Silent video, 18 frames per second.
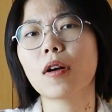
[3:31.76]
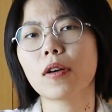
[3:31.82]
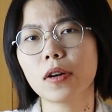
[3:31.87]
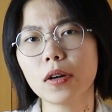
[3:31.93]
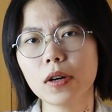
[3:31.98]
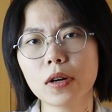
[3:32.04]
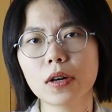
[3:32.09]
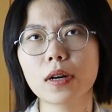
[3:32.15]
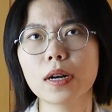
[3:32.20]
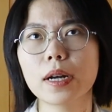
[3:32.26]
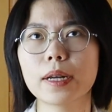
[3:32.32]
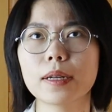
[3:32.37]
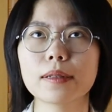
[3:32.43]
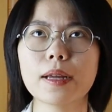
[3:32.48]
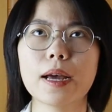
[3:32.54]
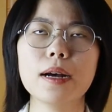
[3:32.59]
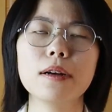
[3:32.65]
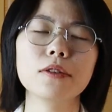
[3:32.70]
on her,
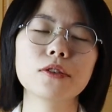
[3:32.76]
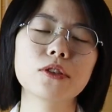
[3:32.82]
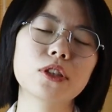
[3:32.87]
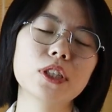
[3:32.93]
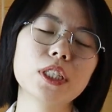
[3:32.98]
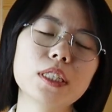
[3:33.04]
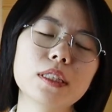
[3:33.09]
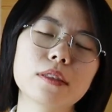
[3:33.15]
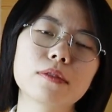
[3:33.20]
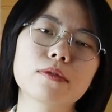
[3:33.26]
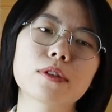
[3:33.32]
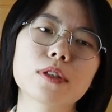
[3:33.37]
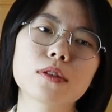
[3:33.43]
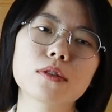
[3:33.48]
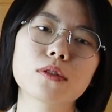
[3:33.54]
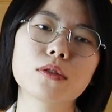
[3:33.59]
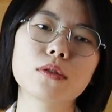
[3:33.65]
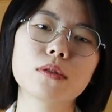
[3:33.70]
and how's she
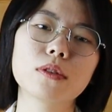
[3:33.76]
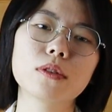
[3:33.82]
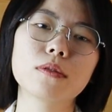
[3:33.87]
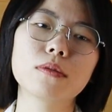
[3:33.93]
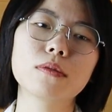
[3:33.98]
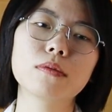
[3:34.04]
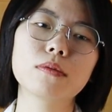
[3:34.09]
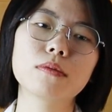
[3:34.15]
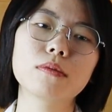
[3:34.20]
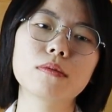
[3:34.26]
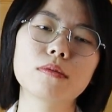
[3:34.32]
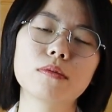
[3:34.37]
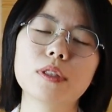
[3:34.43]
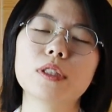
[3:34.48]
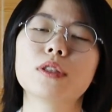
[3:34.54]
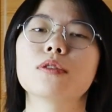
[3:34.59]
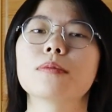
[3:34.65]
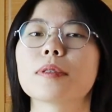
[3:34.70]
different to the
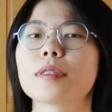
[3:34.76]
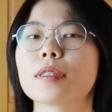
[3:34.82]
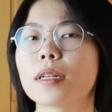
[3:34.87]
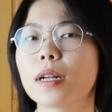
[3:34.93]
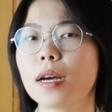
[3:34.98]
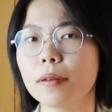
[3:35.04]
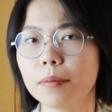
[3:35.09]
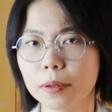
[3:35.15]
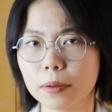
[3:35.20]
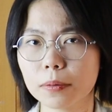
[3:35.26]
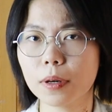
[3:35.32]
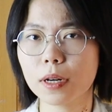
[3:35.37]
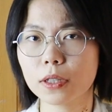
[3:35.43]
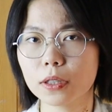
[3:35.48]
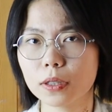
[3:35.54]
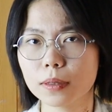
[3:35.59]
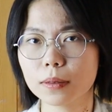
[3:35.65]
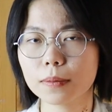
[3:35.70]
VTubers that I've been
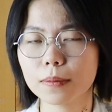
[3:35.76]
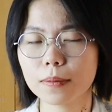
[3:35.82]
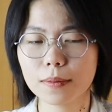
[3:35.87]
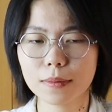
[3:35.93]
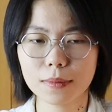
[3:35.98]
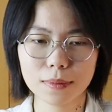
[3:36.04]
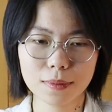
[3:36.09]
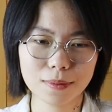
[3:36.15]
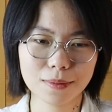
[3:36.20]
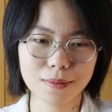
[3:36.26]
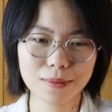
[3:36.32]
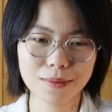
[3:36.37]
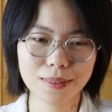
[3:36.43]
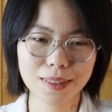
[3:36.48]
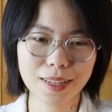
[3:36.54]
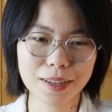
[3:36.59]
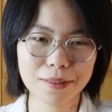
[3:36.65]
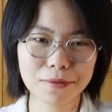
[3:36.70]
watching?
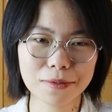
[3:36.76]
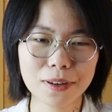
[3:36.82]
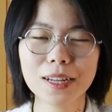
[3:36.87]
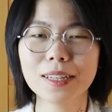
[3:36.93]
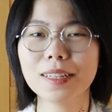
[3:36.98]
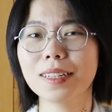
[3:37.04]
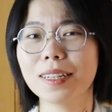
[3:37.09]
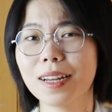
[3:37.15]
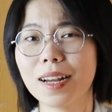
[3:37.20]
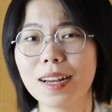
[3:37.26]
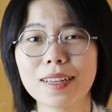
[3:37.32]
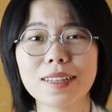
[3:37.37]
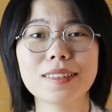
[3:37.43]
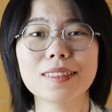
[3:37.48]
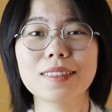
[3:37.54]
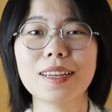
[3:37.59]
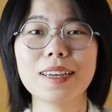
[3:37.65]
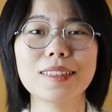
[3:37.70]
And finally, I
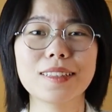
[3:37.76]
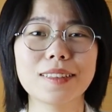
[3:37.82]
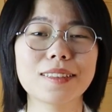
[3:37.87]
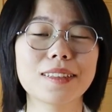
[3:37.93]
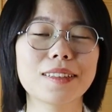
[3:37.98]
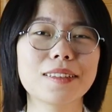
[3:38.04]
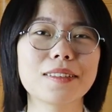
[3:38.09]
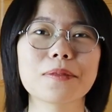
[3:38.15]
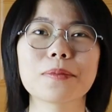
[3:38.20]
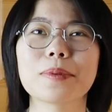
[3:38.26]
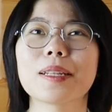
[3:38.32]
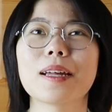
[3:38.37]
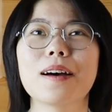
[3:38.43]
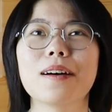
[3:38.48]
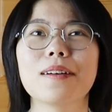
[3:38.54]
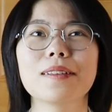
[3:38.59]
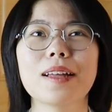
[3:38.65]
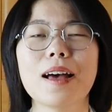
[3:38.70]
can say the sentence
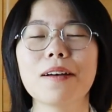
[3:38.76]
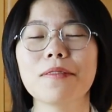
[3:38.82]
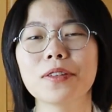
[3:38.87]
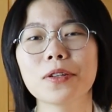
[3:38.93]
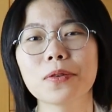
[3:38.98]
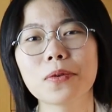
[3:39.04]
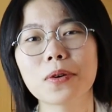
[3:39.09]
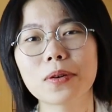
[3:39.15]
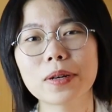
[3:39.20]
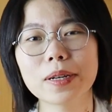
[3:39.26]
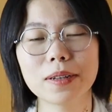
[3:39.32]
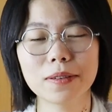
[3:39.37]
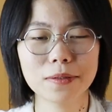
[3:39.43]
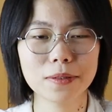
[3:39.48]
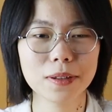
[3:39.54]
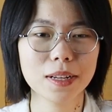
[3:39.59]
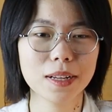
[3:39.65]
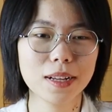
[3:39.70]
without having the worry
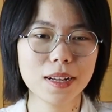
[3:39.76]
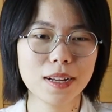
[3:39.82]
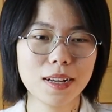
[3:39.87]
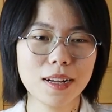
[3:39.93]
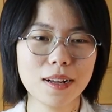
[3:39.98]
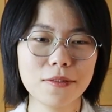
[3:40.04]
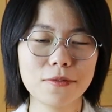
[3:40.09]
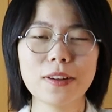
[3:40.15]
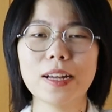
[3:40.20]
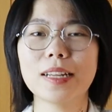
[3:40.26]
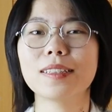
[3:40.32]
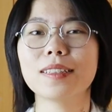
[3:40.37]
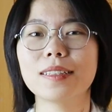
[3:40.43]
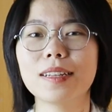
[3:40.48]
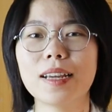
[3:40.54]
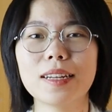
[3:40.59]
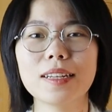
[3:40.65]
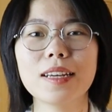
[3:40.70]
of
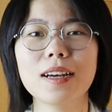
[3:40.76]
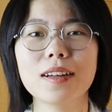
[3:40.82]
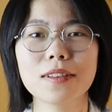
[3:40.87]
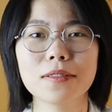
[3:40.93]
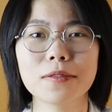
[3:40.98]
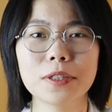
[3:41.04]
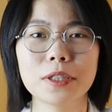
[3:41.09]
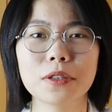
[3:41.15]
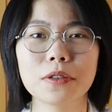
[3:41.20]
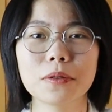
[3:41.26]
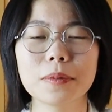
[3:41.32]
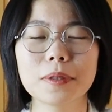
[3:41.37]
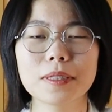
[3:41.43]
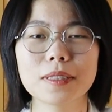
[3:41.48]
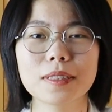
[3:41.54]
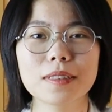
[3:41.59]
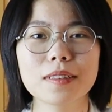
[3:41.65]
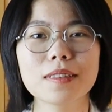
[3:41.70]
offending any other
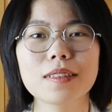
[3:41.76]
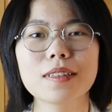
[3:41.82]
VTubers.